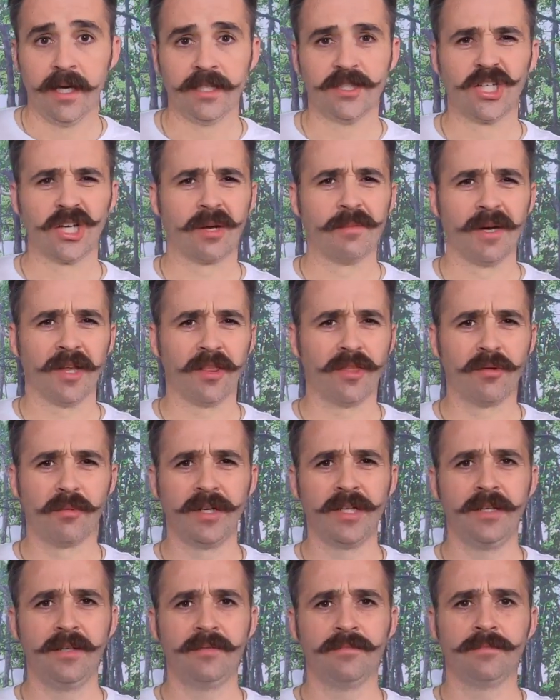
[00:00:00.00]
It took about
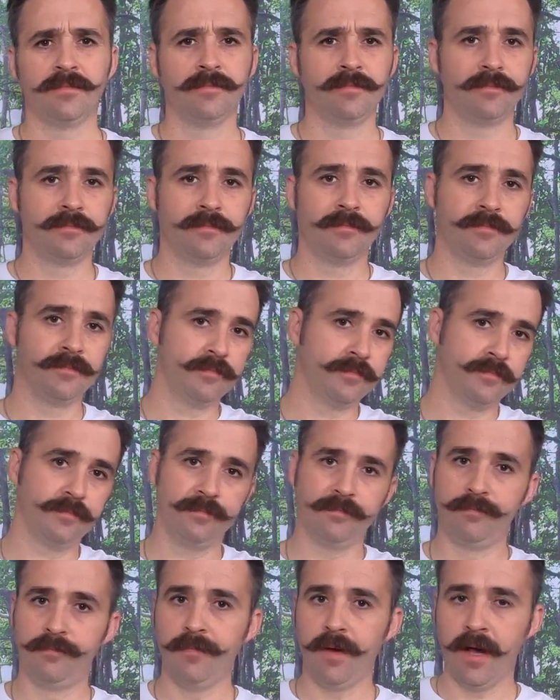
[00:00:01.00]
3
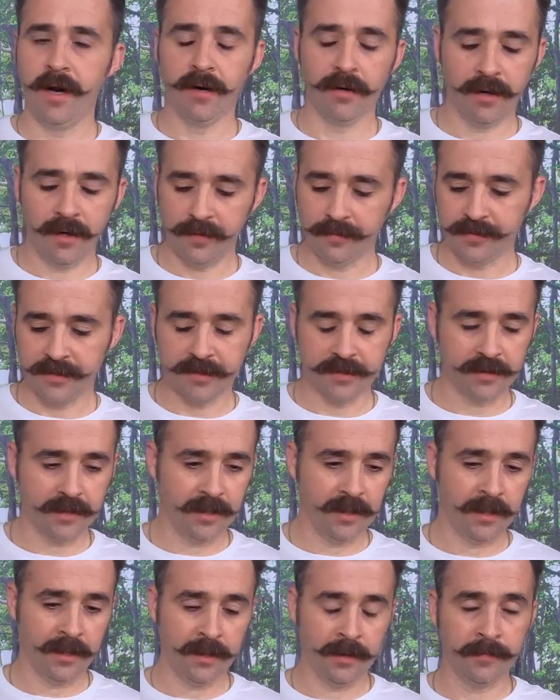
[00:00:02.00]
air ups,
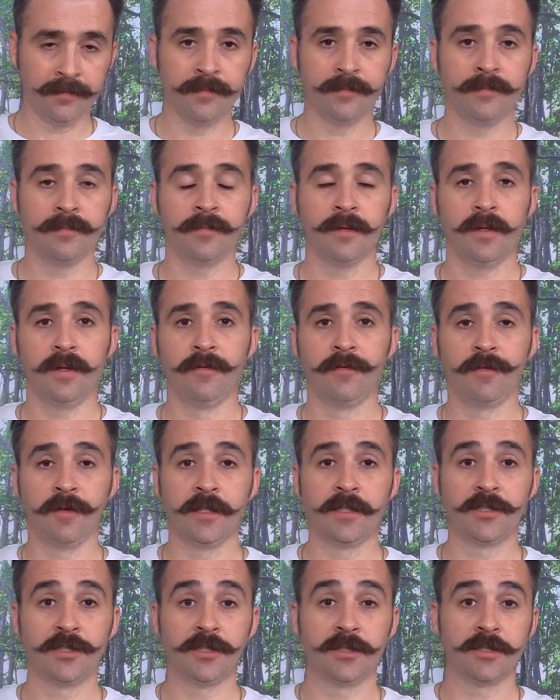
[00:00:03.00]

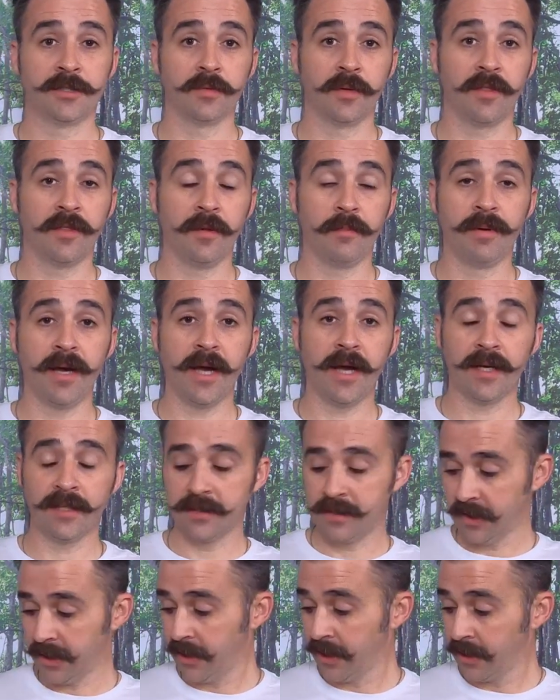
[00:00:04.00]
inflations with the bag
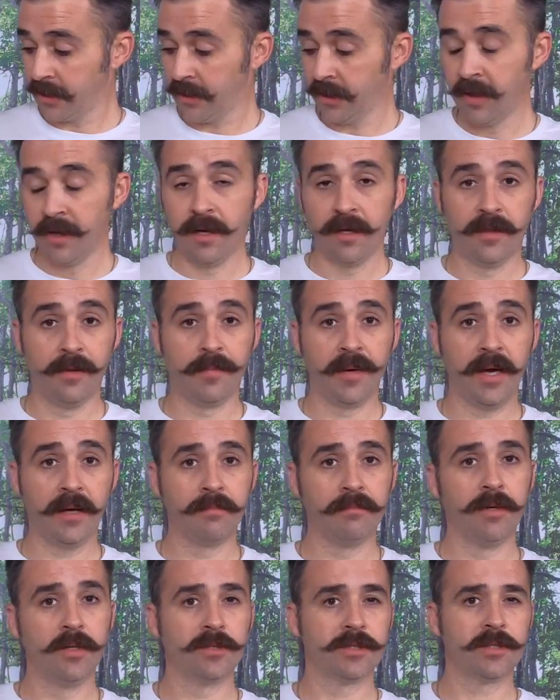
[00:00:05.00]
to get the
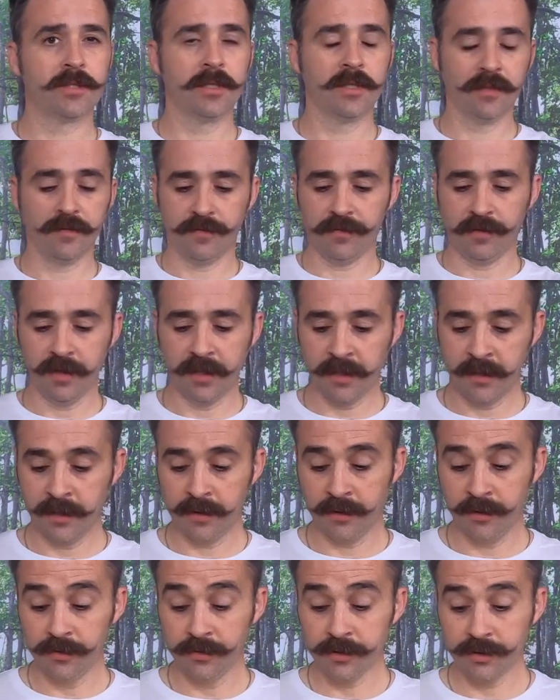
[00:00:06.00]
pad mostly
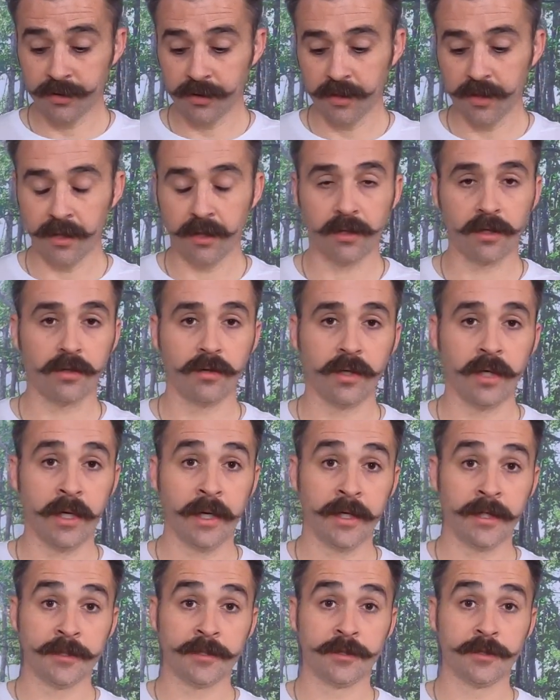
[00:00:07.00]
inflated. Usually I'll go
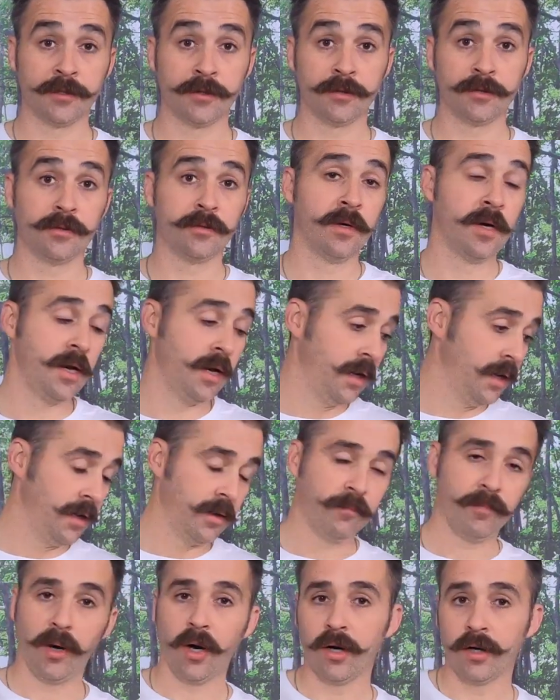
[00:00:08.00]
ahead and do
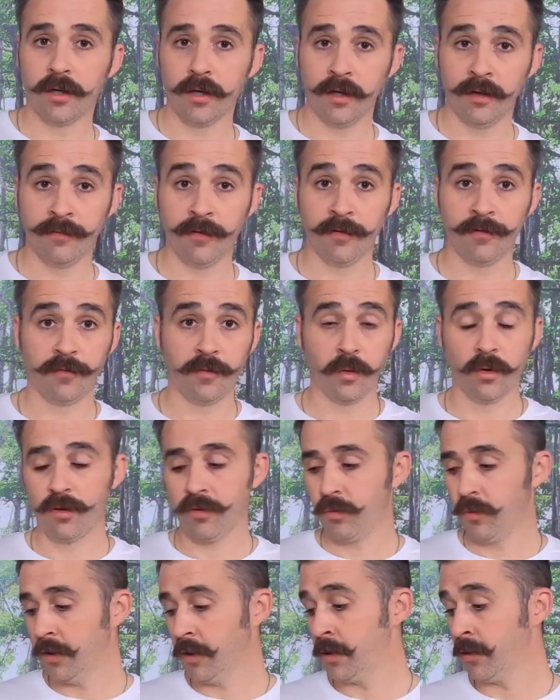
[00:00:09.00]
part of a
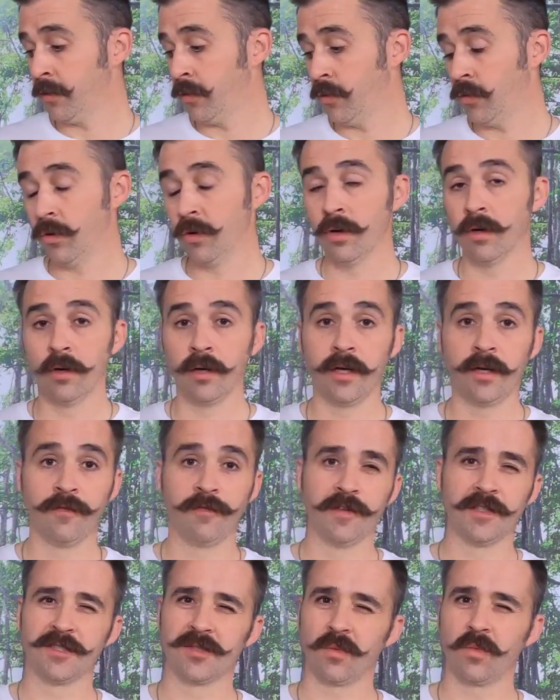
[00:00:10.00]
4th one, or
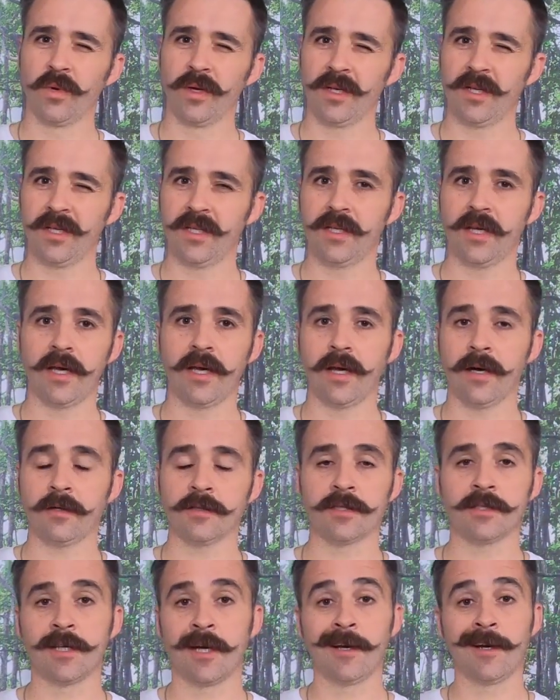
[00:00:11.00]
if it's a windy day
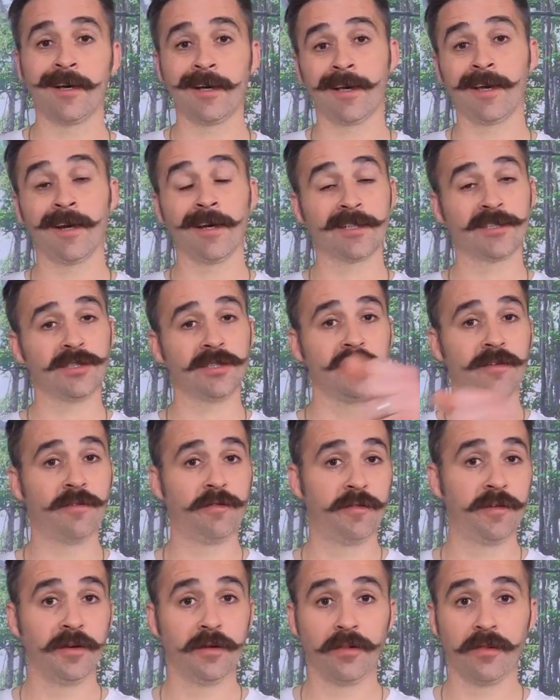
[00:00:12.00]
outside, I can actually
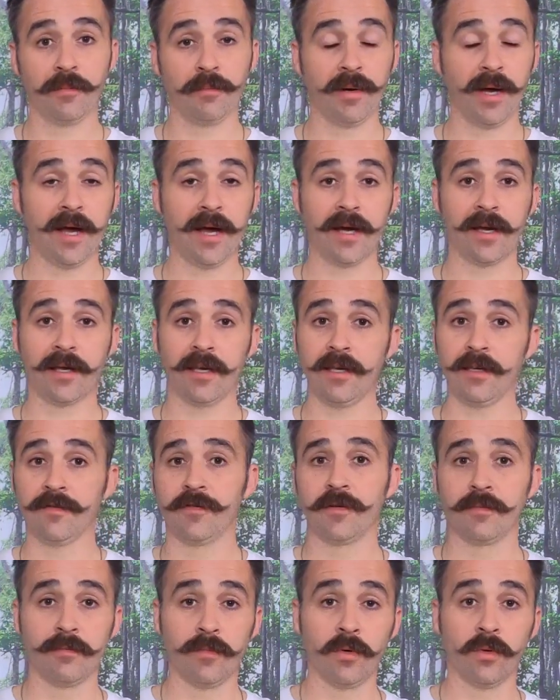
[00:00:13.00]
fill the bag
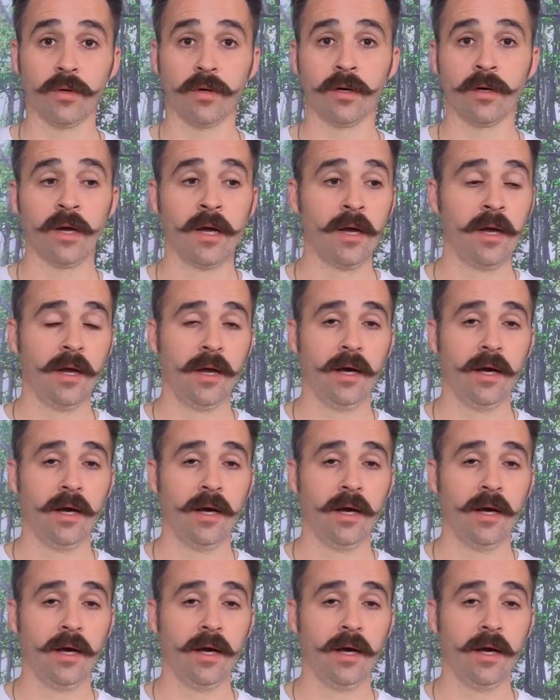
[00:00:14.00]
even more